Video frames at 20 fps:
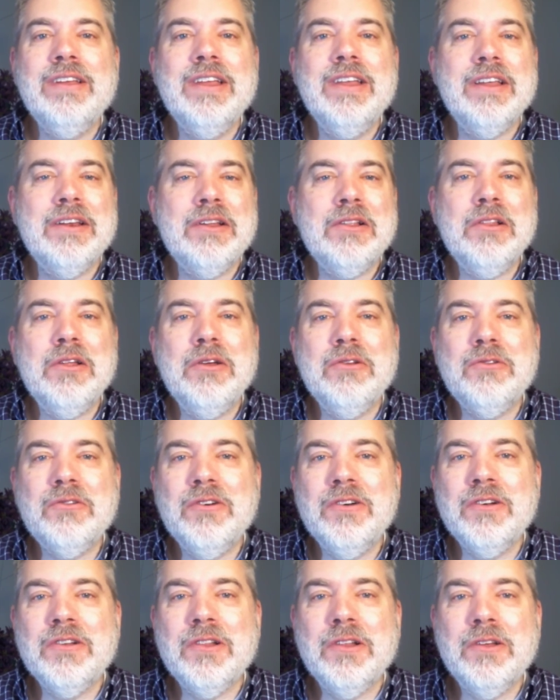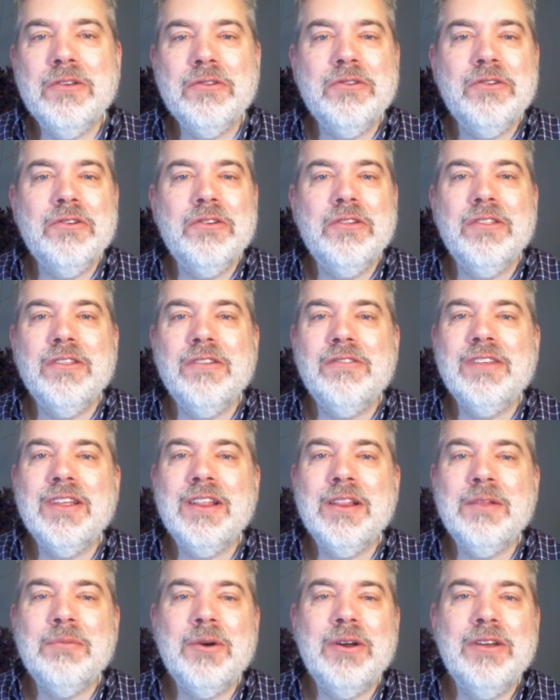get closer and closer to the
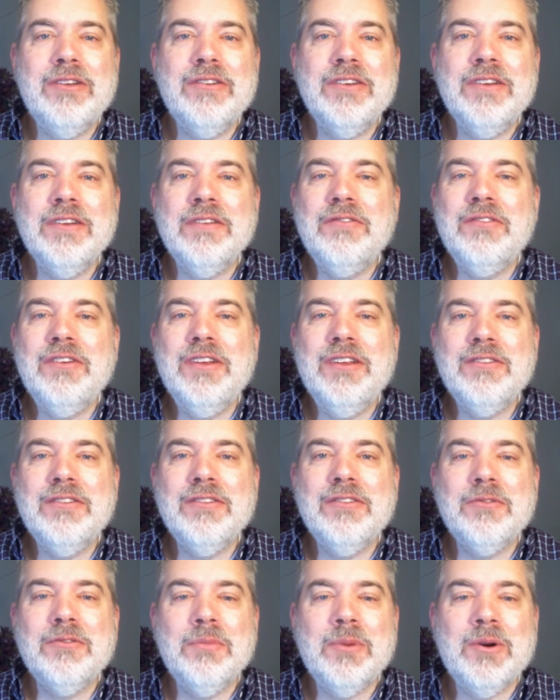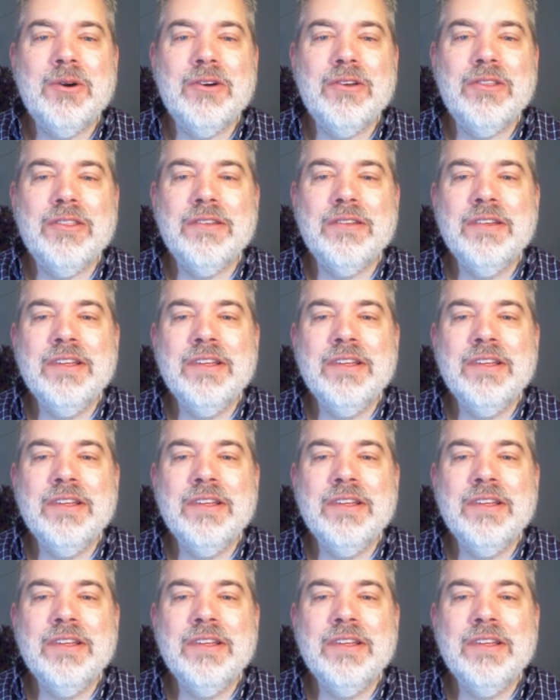celebration of Jesus' birth.